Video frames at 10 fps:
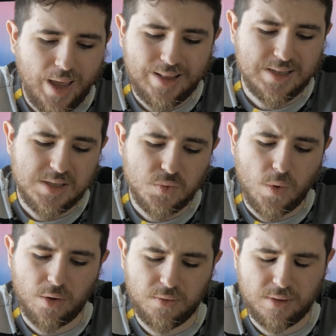And this is
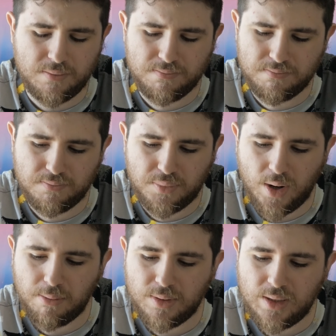one of the
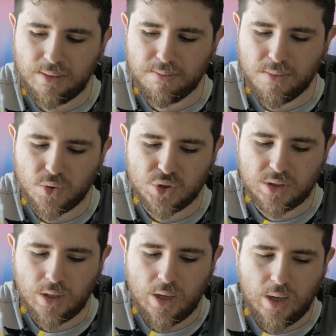probably
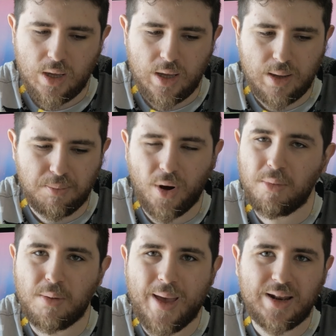most
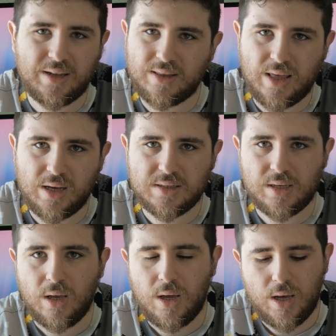problematic
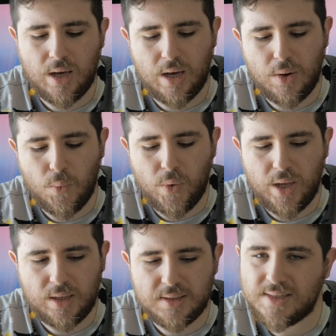things
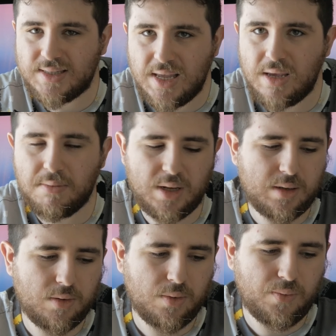with Steam
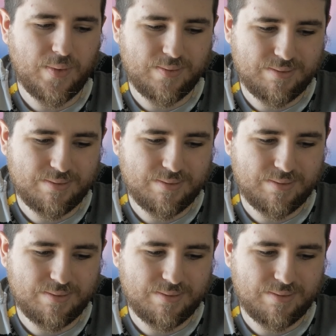and,